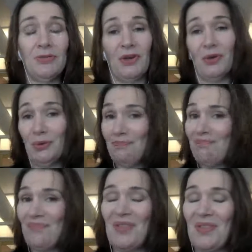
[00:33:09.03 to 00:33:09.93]
So
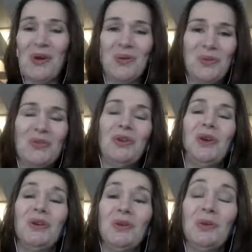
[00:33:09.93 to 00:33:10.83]
the old,
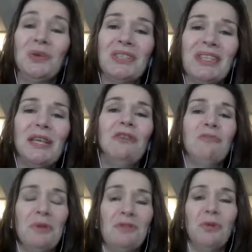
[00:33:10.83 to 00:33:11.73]
you look to
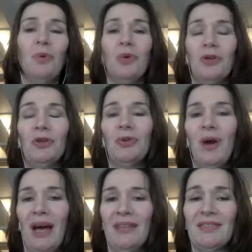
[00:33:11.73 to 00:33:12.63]
give before you
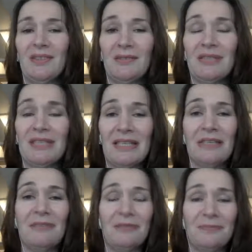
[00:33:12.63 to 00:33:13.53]
ask to receive.